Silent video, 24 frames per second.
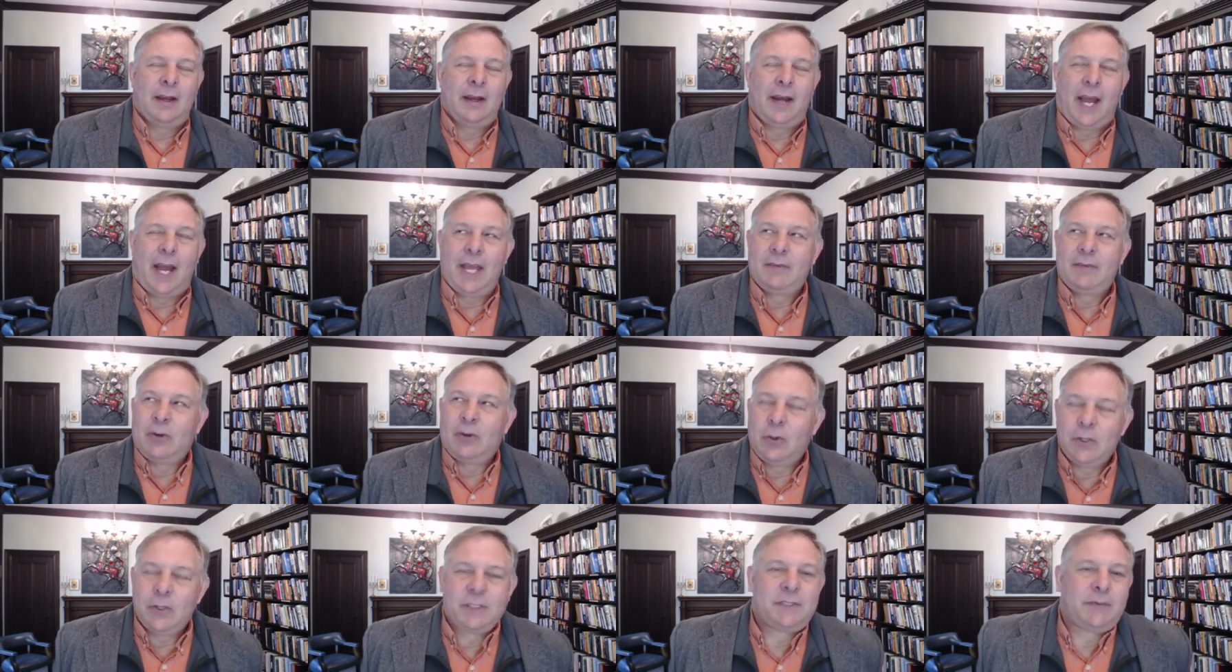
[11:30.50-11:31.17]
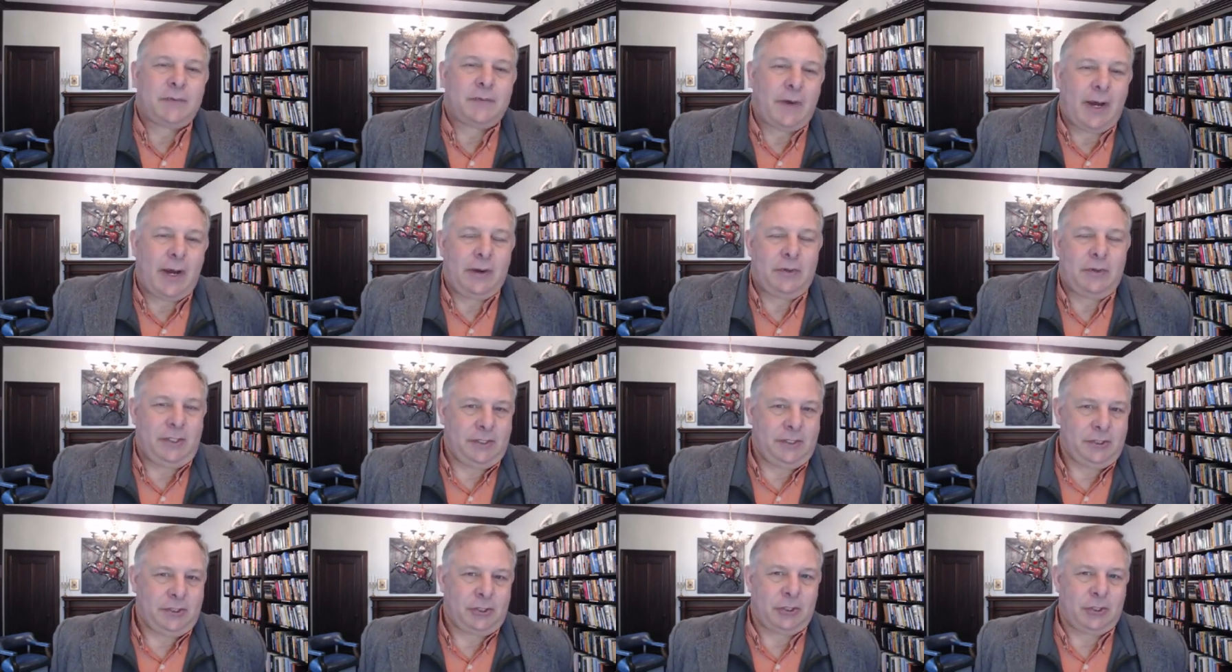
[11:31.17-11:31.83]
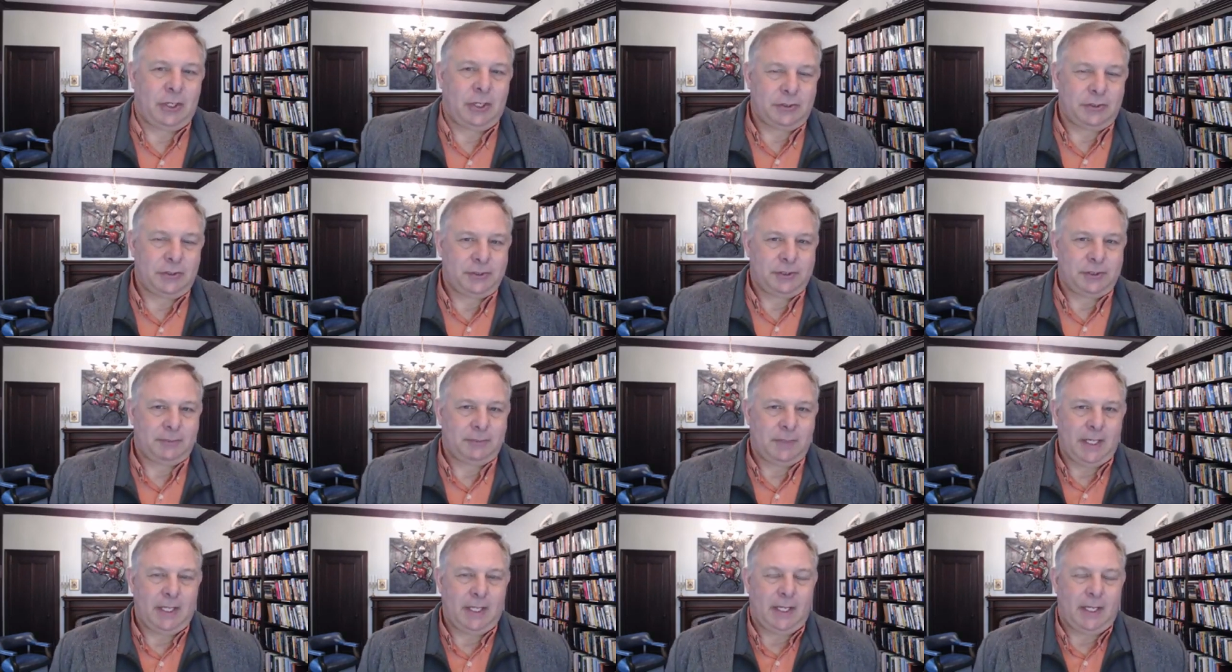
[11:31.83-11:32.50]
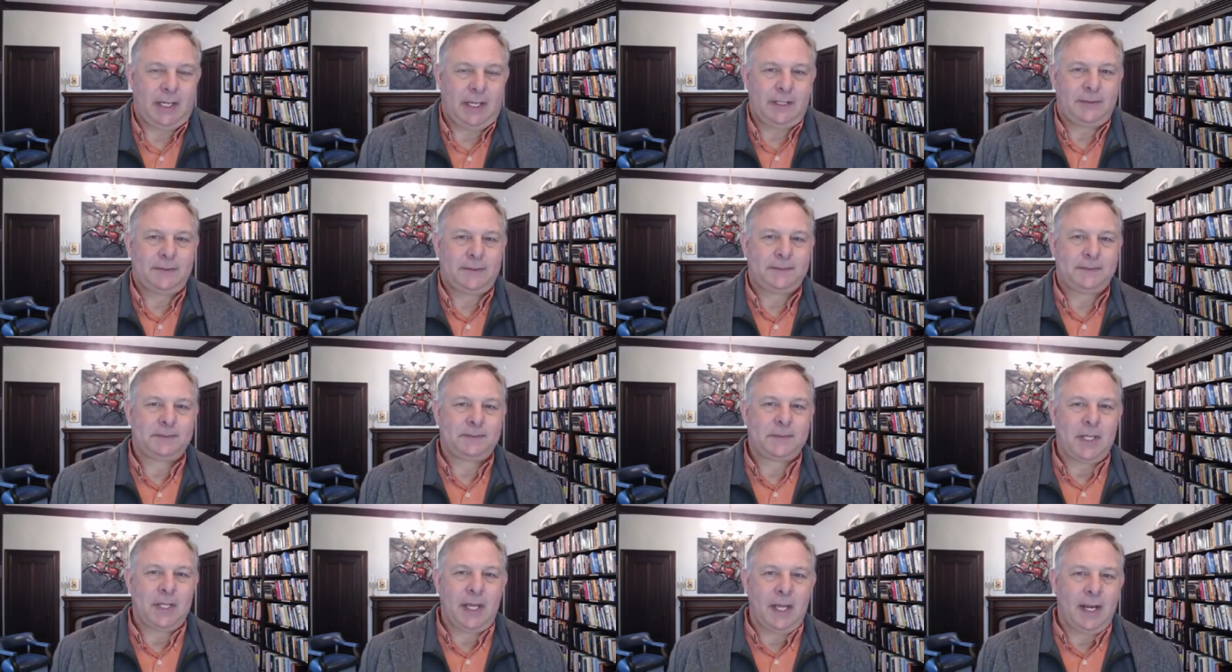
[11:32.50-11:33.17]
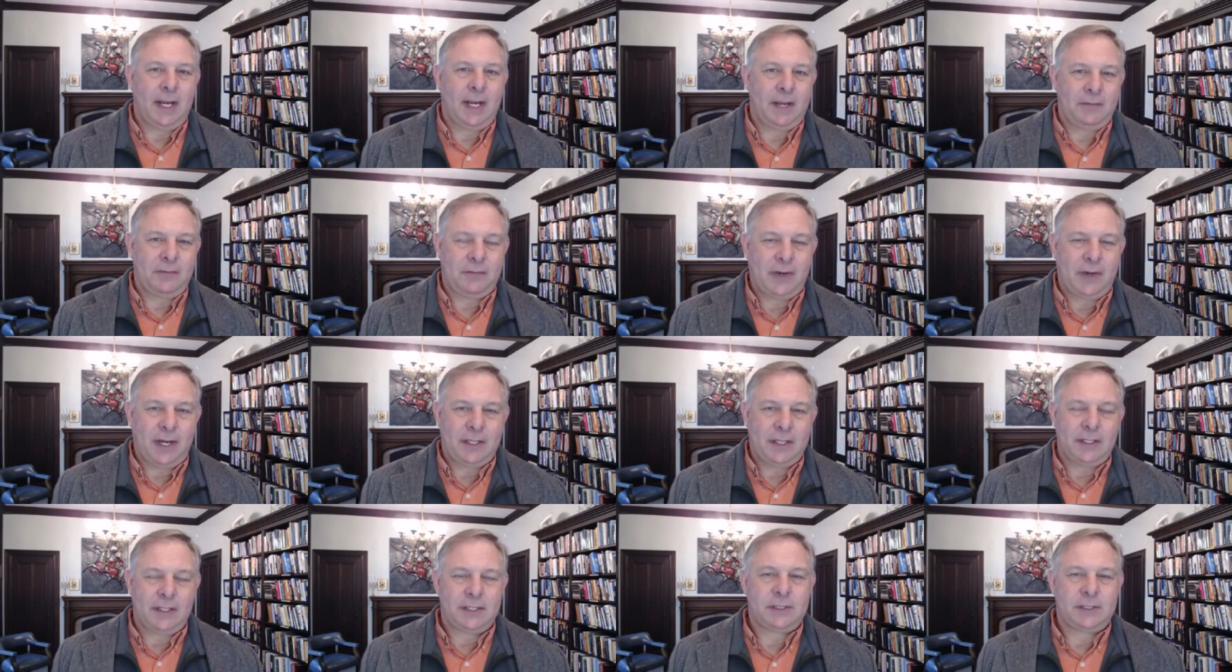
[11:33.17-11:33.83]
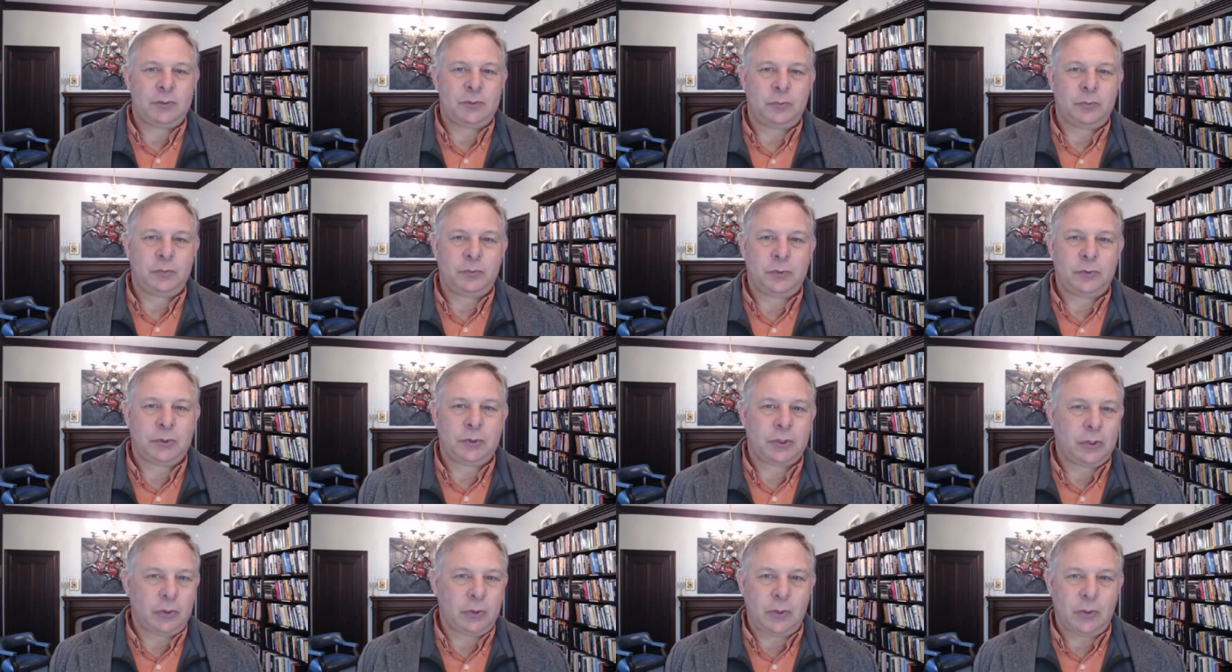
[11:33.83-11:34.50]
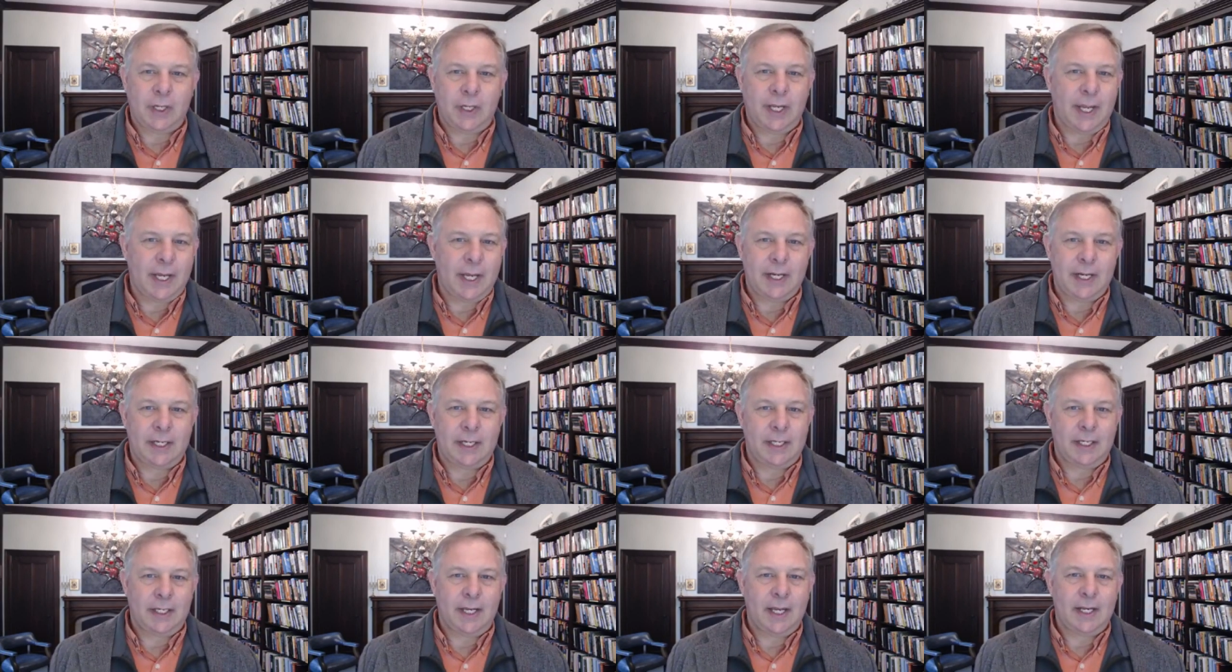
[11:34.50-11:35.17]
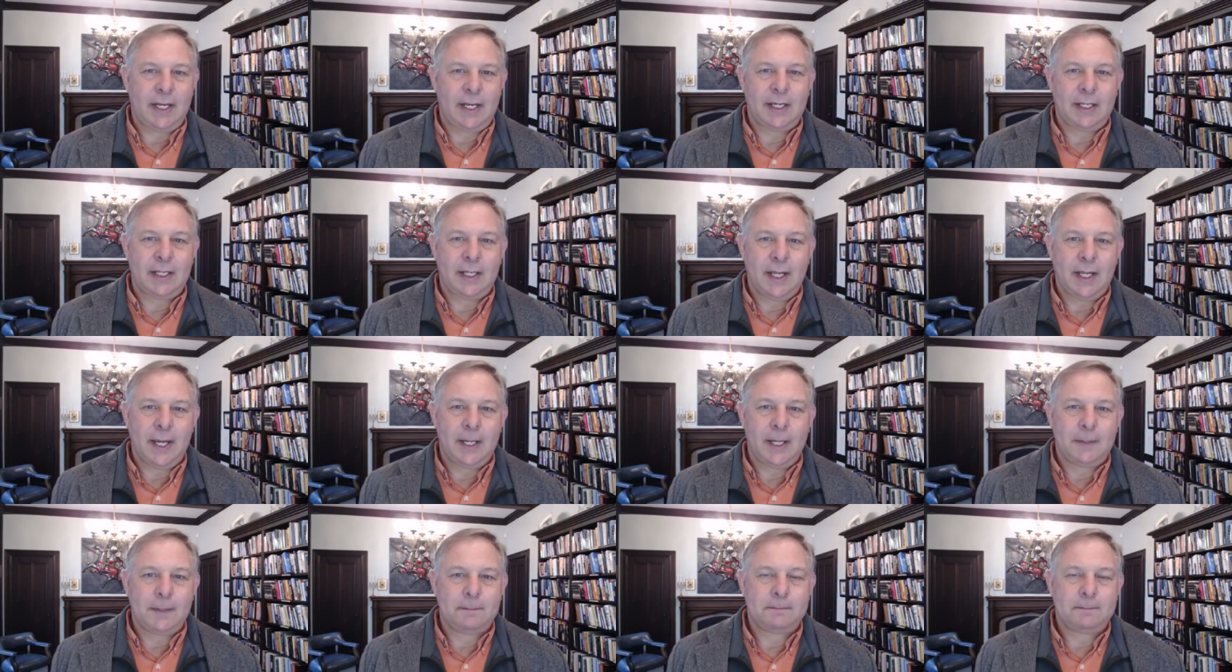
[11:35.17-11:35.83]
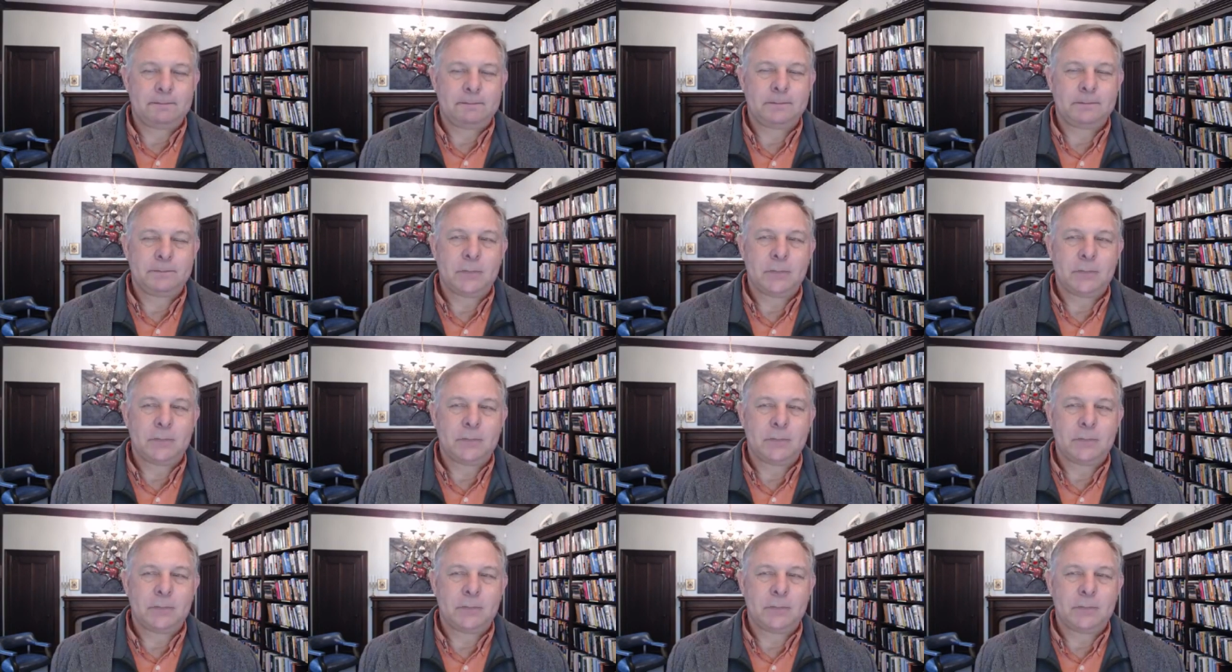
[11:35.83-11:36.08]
I've always found in struggles in my life, and I find this true again and again and again,